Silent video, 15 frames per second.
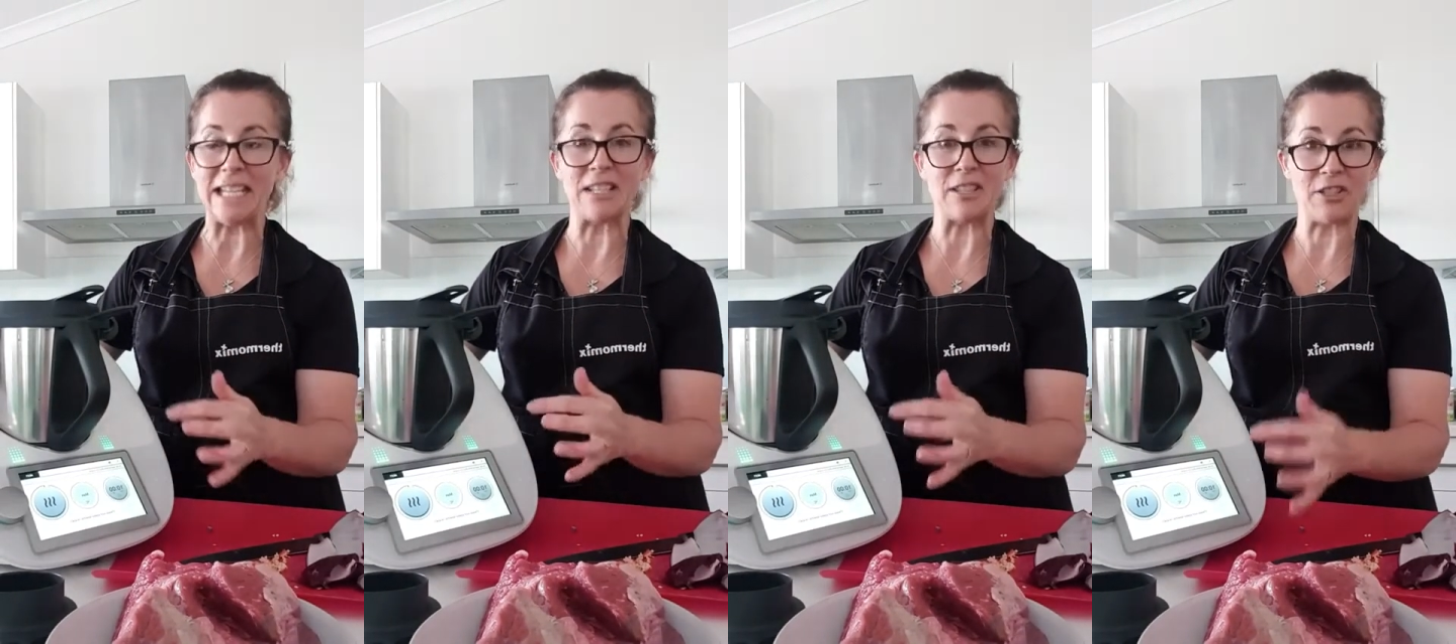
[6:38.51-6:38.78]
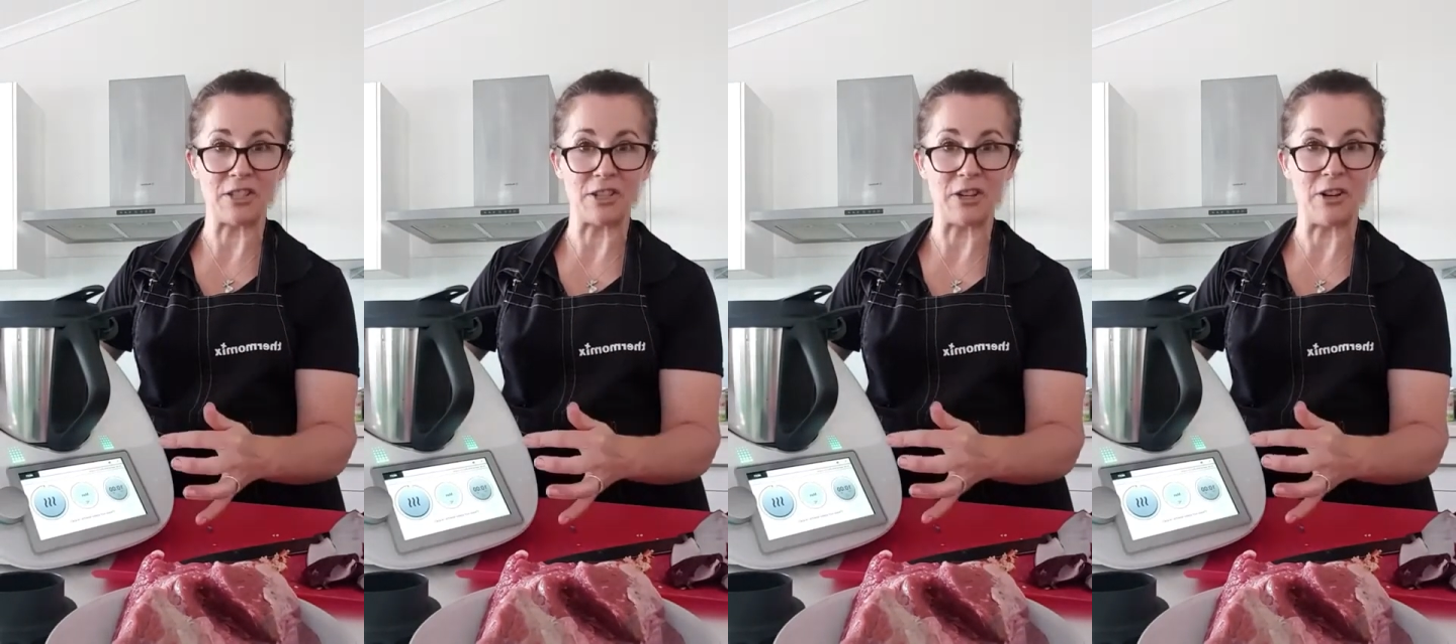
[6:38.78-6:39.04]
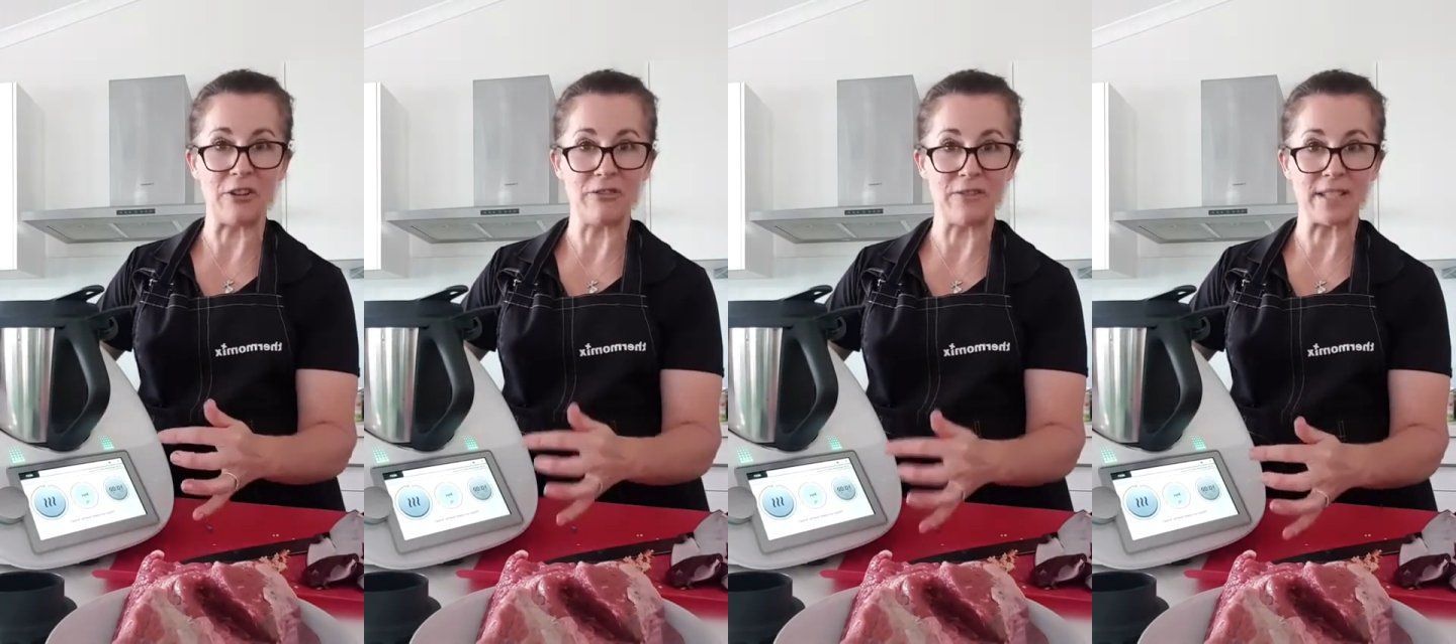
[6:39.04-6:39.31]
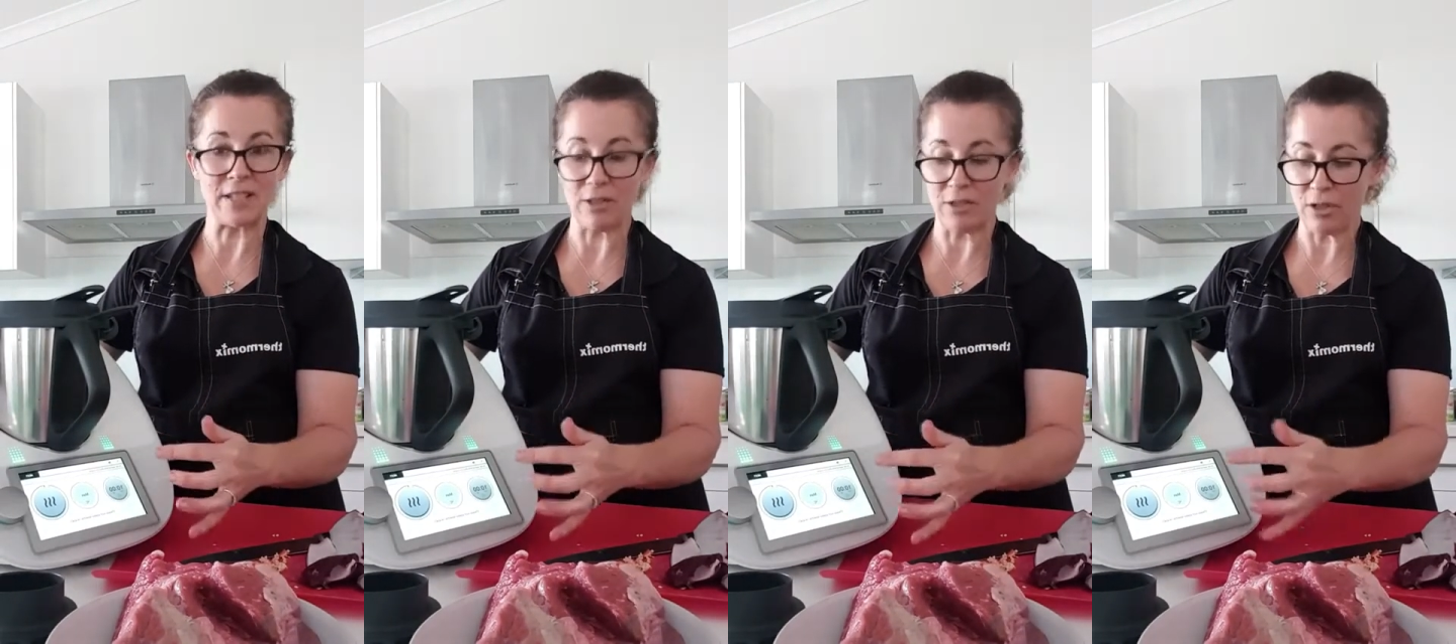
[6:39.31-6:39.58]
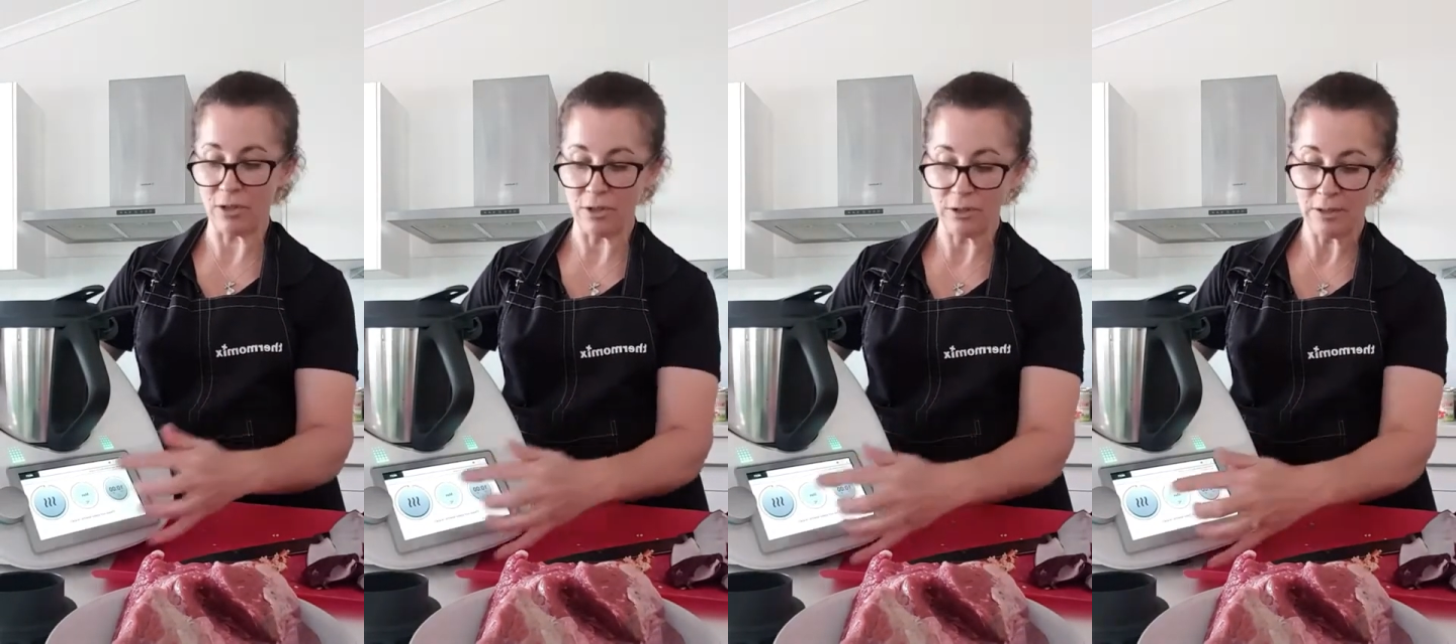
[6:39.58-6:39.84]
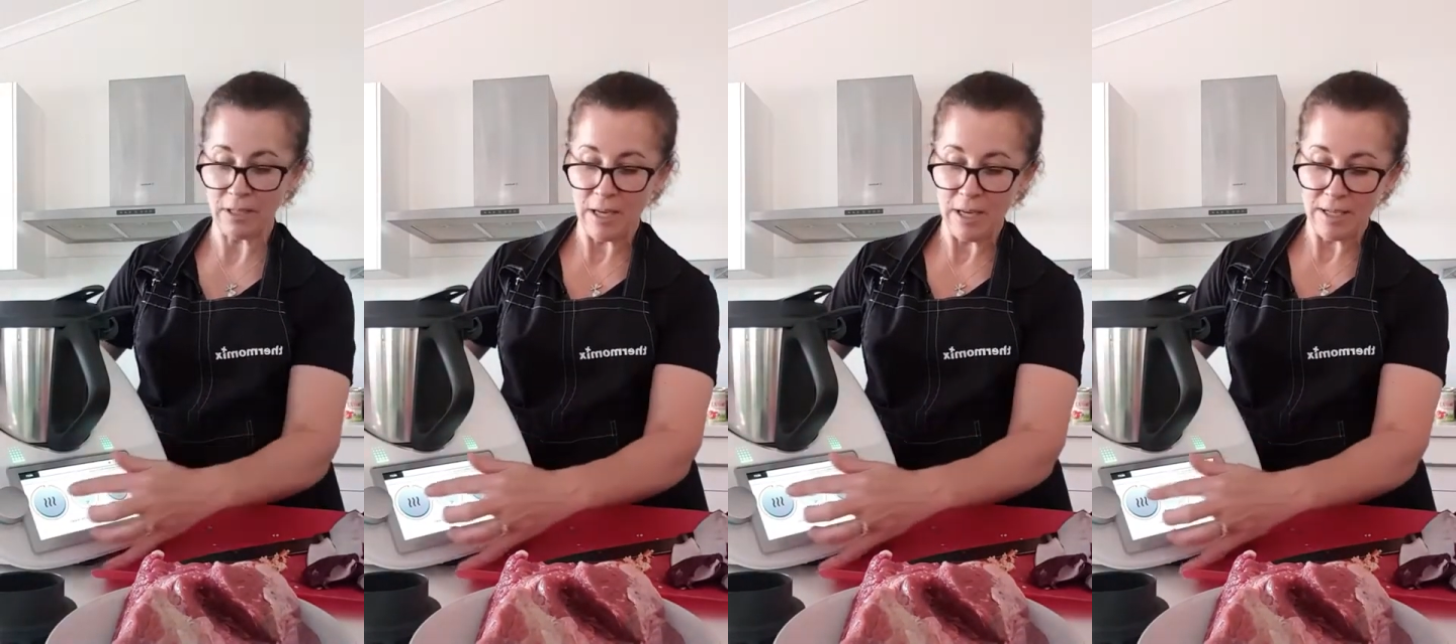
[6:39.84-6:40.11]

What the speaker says: it to go for so long.